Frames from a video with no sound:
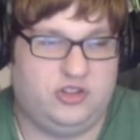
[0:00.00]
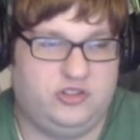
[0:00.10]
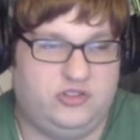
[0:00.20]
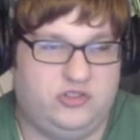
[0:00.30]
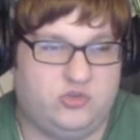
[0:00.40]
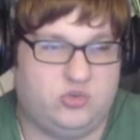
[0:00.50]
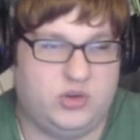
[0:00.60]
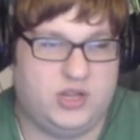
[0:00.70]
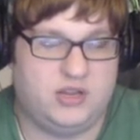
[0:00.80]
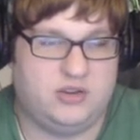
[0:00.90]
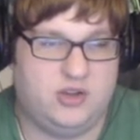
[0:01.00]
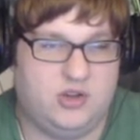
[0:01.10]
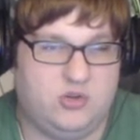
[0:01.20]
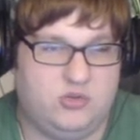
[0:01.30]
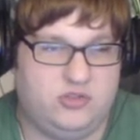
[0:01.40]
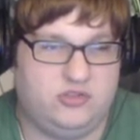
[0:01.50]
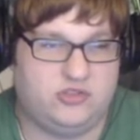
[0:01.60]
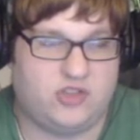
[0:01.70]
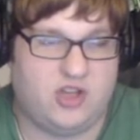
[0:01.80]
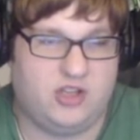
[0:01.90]
Did you quit? No, you're
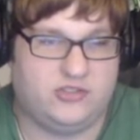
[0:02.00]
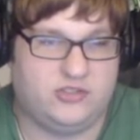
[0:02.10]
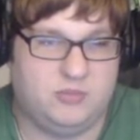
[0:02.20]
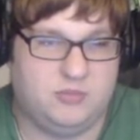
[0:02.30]
just awesome.